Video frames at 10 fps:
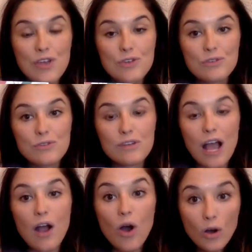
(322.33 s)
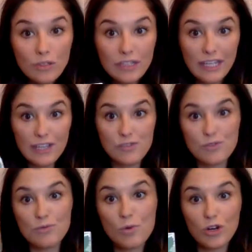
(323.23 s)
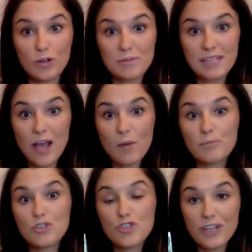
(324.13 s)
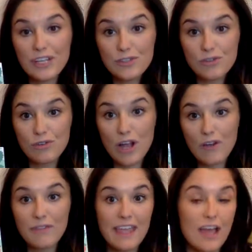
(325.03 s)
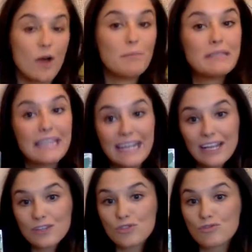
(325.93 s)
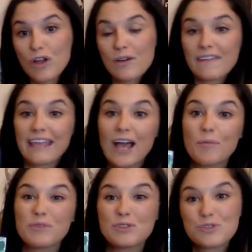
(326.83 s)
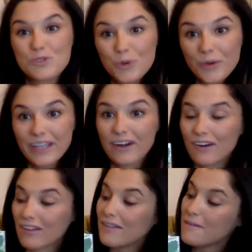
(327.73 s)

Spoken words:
So not only do worms help trees grow, they help plants grow and they help the soil.